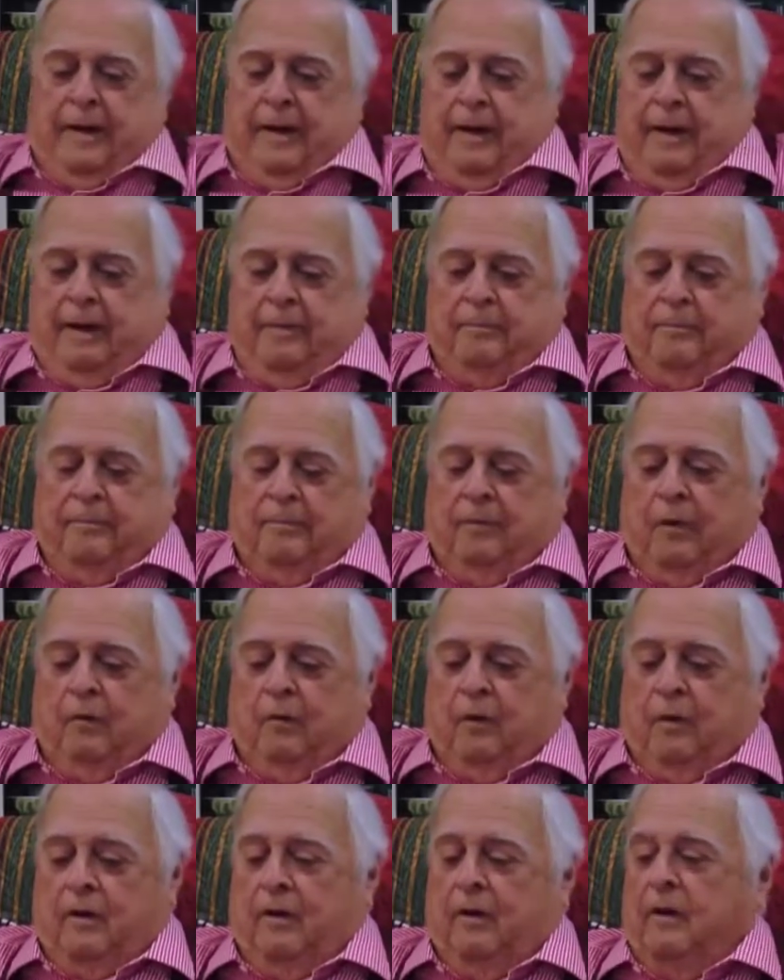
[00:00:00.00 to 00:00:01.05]
and
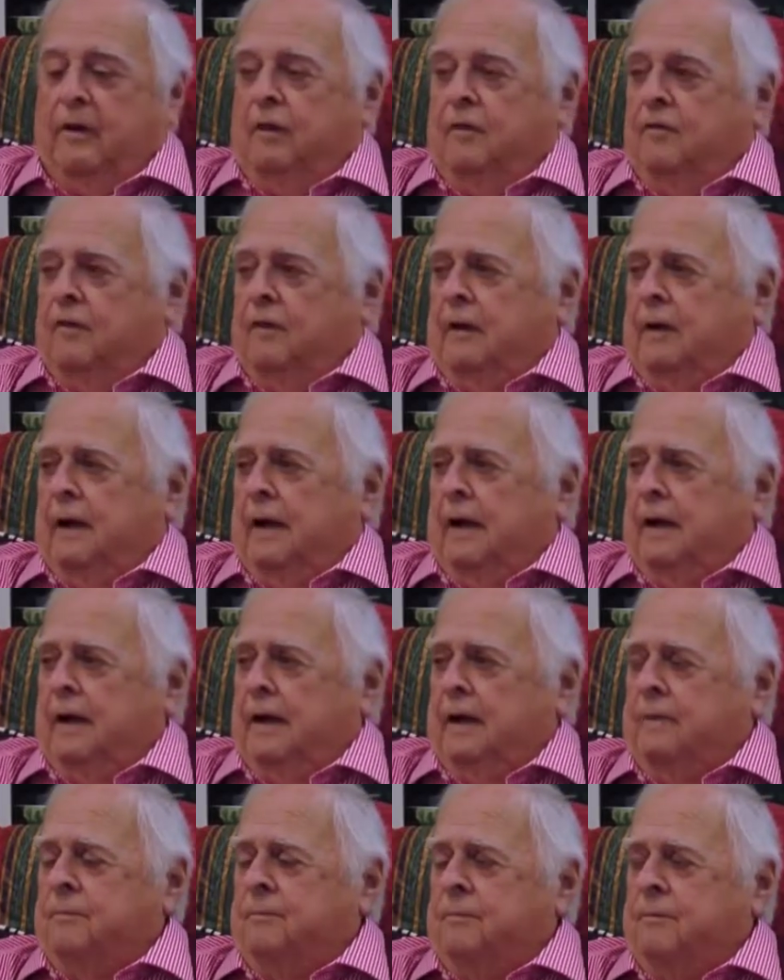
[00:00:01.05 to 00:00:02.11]
with a little
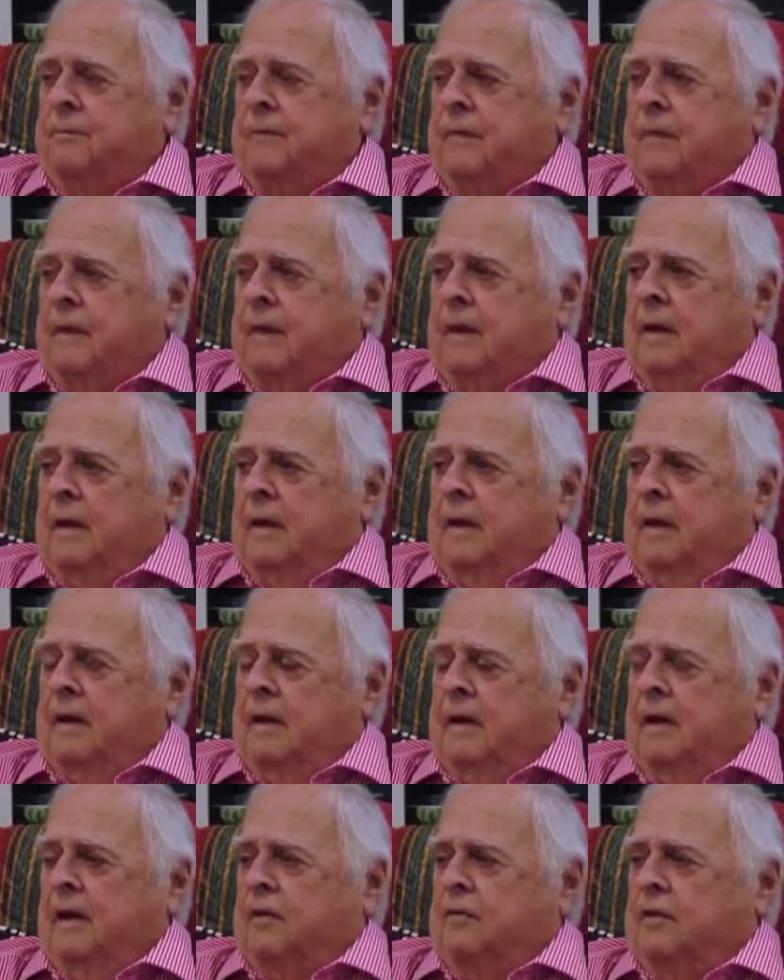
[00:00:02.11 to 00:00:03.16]
finagling
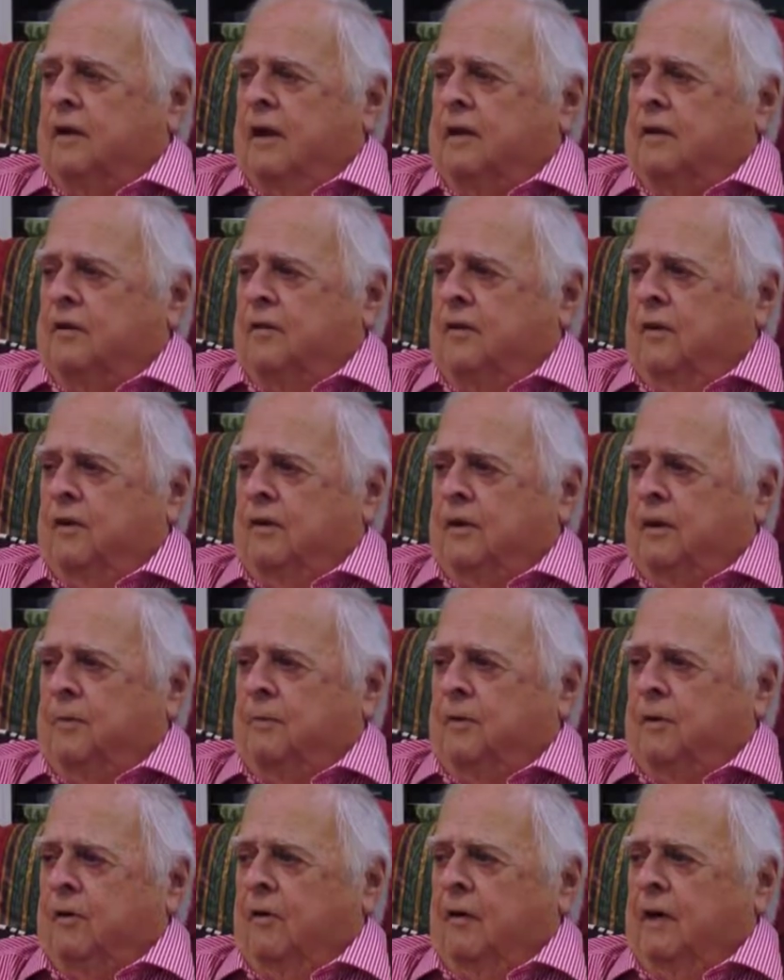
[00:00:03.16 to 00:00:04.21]
got transferred up
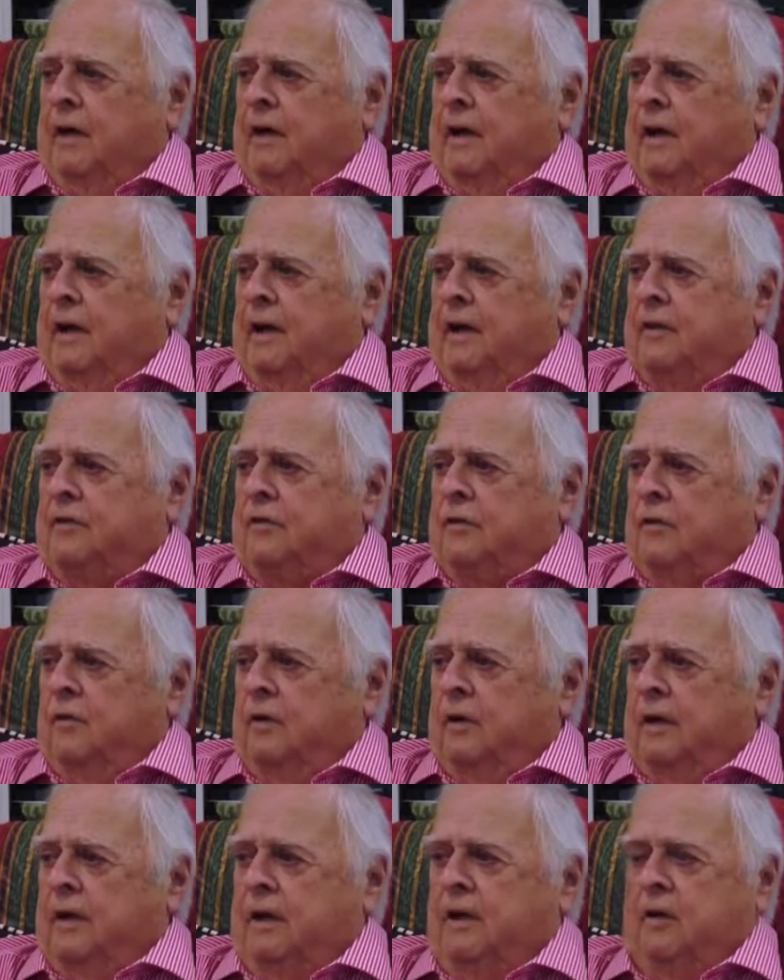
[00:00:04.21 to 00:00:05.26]
to Great Lakes to a
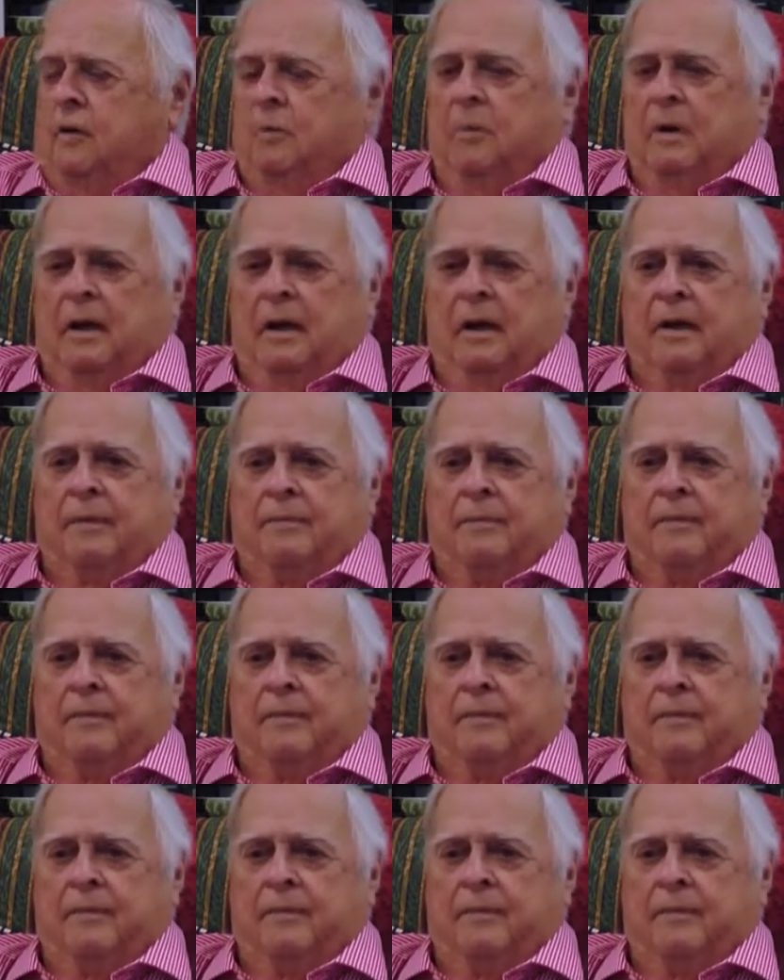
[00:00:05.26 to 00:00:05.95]
legal billet